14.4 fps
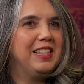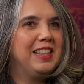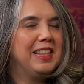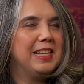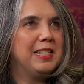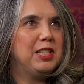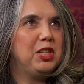to
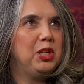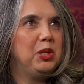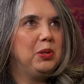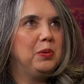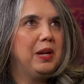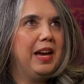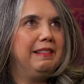
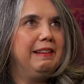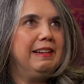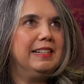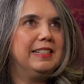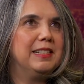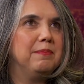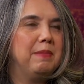to. I think
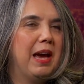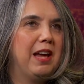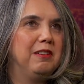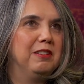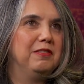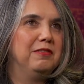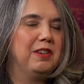it's a
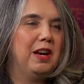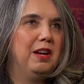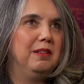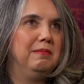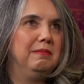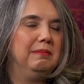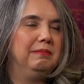matter of
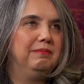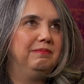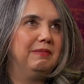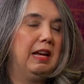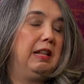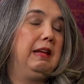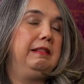um,
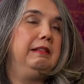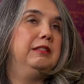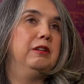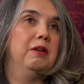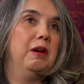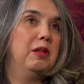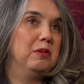and I think
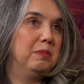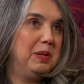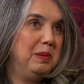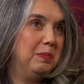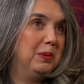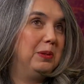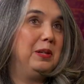there are other
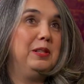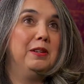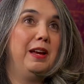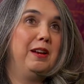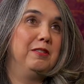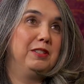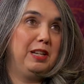people in the
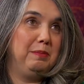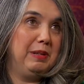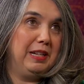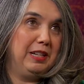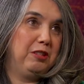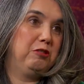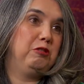
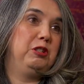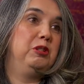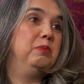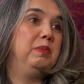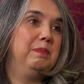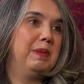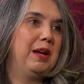entertainment industry
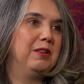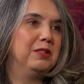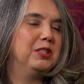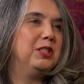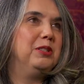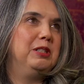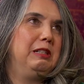who'd be better
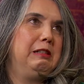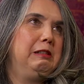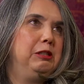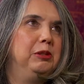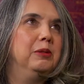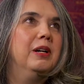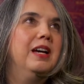suited
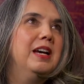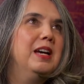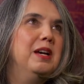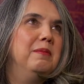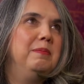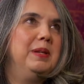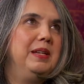to
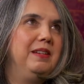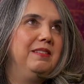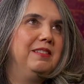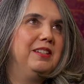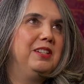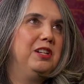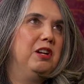
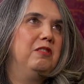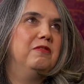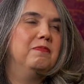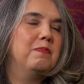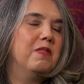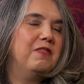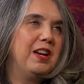be, you know,
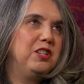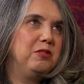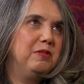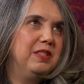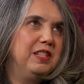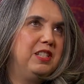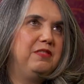provide you
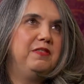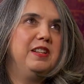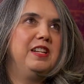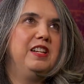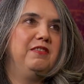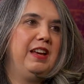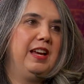with a
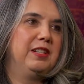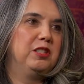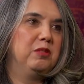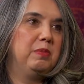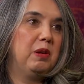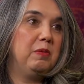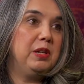definitive
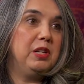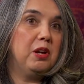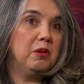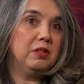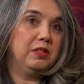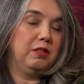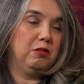answer. But we
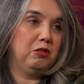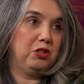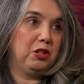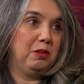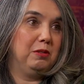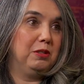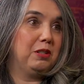know that those
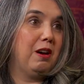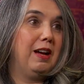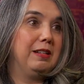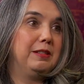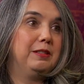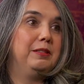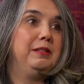shows
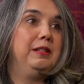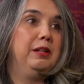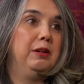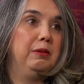cost, you